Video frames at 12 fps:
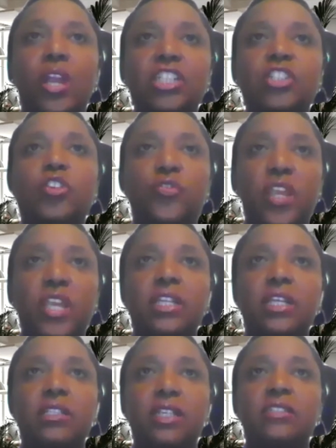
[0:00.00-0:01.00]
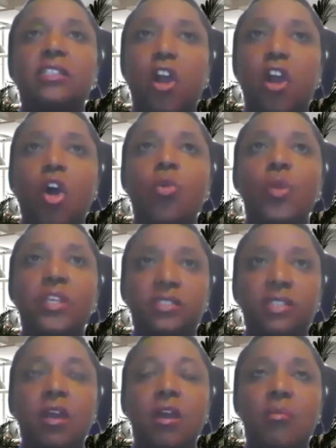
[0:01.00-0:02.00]
intervening doesn't always
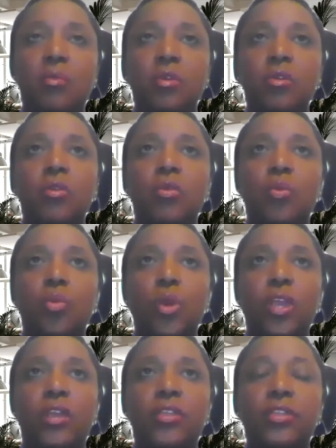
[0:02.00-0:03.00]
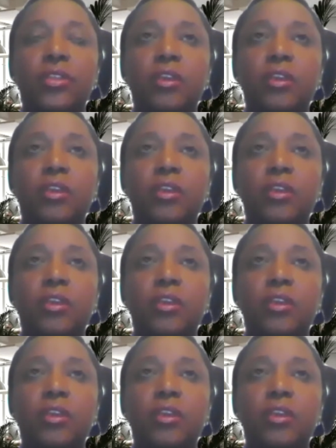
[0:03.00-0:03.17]
come with